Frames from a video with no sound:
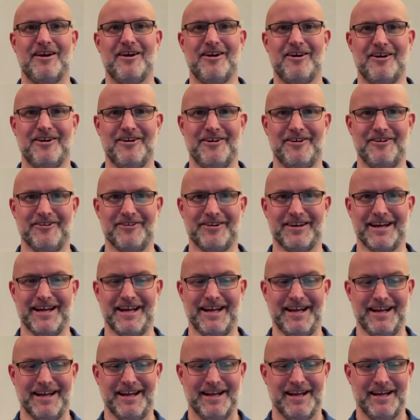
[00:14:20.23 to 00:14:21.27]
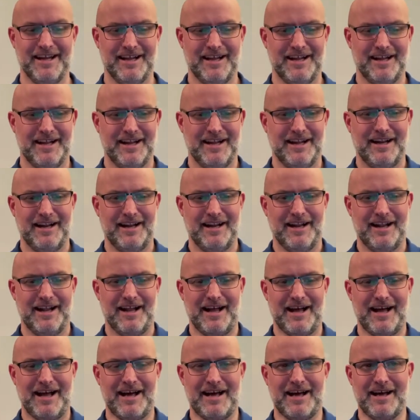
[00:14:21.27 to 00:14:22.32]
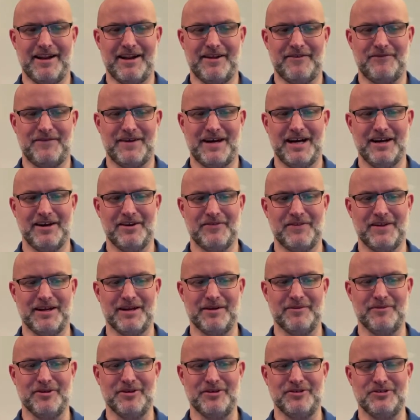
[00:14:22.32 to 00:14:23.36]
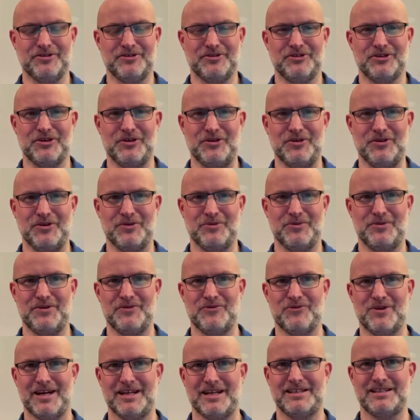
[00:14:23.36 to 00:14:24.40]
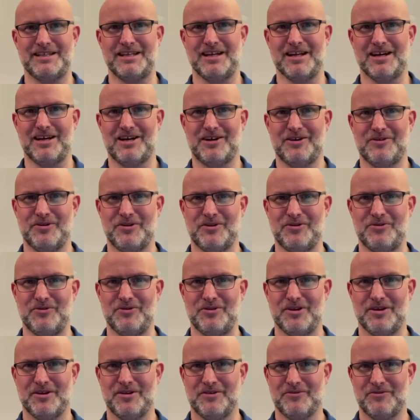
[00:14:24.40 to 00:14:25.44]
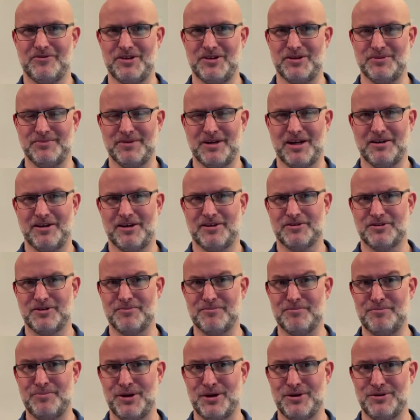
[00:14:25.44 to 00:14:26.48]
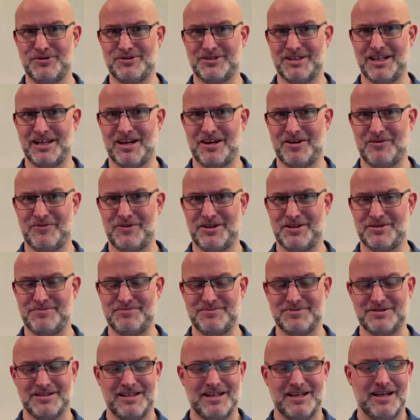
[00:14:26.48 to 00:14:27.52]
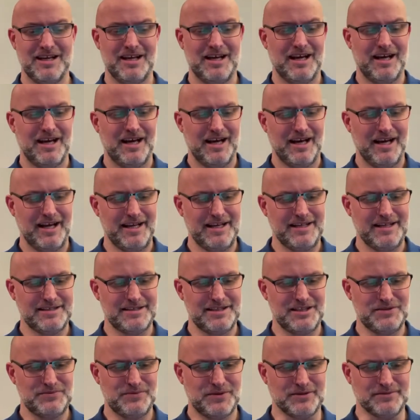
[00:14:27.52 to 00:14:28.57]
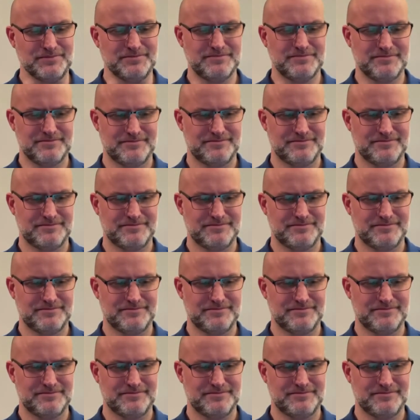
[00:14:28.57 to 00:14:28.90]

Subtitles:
Okay, and the final thing I'm going to show you with writing our own rhythm, or composing our rhythms, is this one.